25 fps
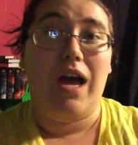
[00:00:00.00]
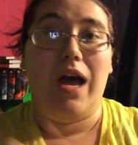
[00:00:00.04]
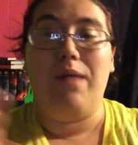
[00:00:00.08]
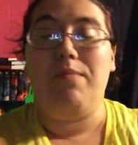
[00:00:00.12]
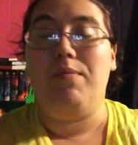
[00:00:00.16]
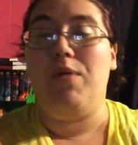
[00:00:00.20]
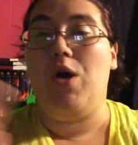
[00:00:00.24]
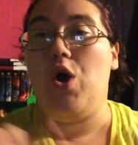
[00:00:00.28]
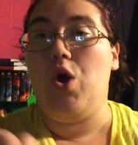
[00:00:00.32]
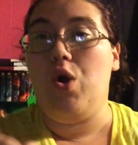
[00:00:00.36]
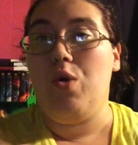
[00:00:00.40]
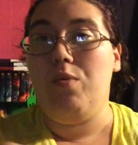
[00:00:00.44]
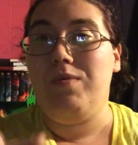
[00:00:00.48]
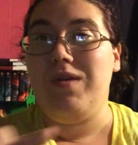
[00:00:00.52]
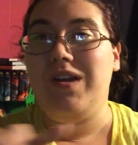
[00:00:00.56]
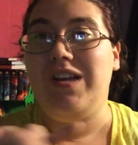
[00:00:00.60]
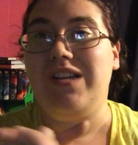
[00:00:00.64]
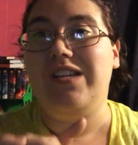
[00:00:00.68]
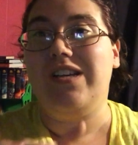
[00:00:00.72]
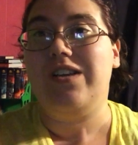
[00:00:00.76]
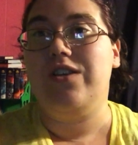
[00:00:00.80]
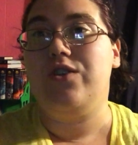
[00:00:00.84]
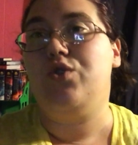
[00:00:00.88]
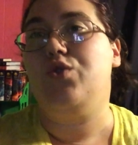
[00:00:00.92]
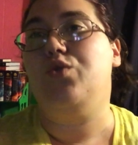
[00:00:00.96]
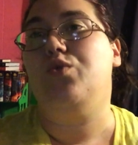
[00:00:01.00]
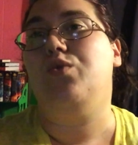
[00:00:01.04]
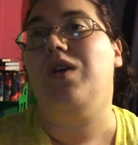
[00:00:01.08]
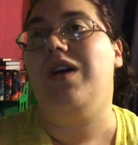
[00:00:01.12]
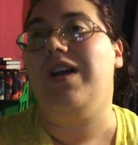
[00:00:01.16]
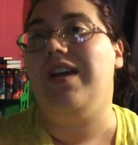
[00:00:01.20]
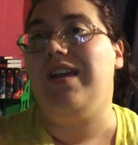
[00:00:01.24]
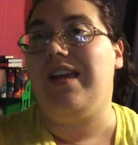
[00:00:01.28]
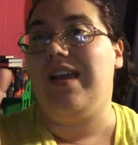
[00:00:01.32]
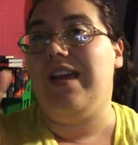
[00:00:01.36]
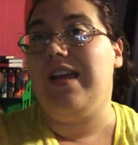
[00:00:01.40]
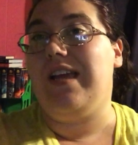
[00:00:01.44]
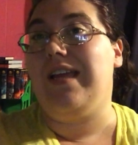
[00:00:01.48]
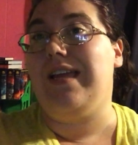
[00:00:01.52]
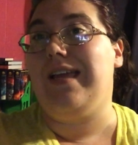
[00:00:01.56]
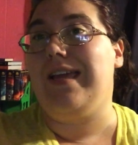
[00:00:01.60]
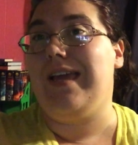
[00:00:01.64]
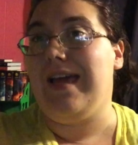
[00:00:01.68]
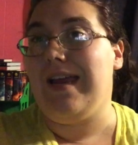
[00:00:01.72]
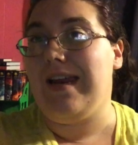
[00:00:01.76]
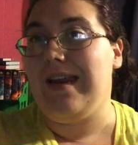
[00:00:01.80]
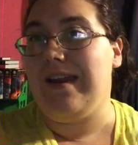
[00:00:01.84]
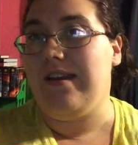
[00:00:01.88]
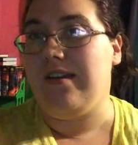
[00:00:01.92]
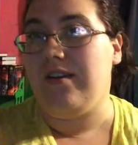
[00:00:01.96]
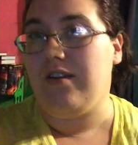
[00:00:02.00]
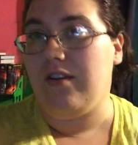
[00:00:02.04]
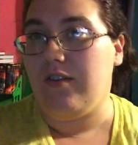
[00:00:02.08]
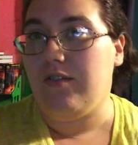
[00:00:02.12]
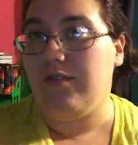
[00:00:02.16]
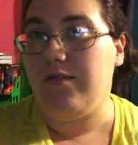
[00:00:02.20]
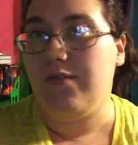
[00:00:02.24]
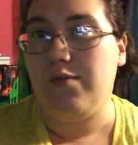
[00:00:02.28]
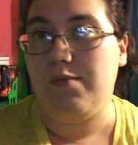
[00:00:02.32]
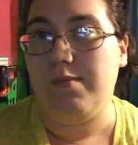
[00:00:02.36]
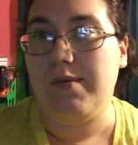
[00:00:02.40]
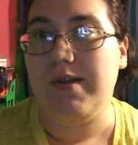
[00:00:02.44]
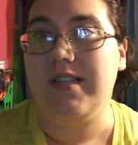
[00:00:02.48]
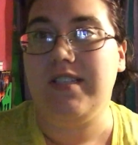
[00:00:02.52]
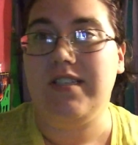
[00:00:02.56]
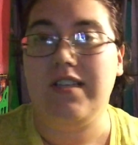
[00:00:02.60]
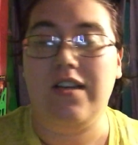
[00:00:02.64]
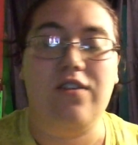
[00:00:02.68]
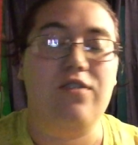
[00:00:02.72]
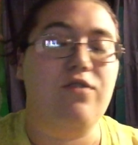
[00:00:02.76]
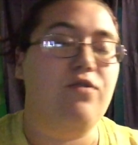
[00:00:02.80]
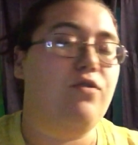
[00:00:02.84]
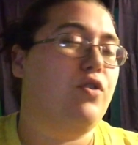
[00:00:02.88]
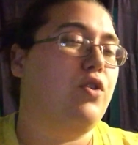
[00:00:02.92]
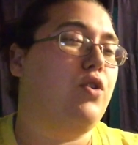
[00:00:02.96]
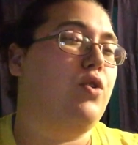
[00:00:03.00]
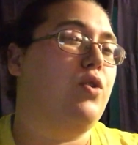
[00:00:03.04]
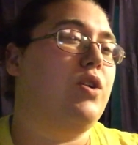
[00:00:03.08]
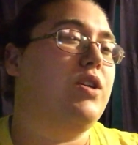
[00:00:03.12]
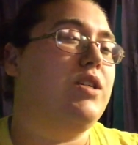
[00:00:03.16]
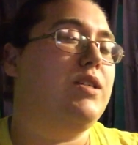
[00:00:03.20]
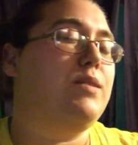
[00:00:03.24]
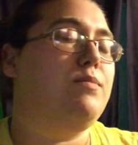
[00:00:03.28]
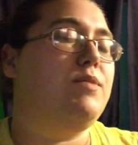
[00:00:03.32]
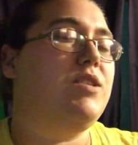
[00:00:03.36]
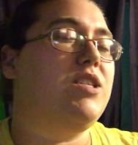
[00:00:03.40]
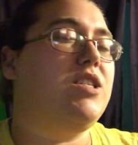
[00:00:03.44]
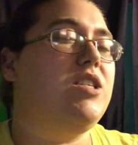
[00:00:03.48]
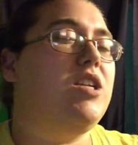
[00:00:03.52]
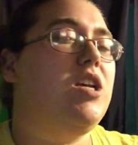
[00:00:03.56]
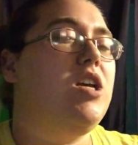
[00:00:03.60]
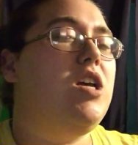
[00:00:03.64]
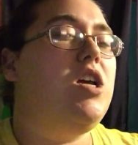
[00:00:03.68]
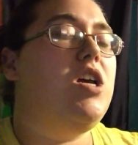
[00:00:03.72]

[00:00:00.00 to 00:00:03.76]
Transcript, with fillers: I'm hoping to like get it for myself for Christmas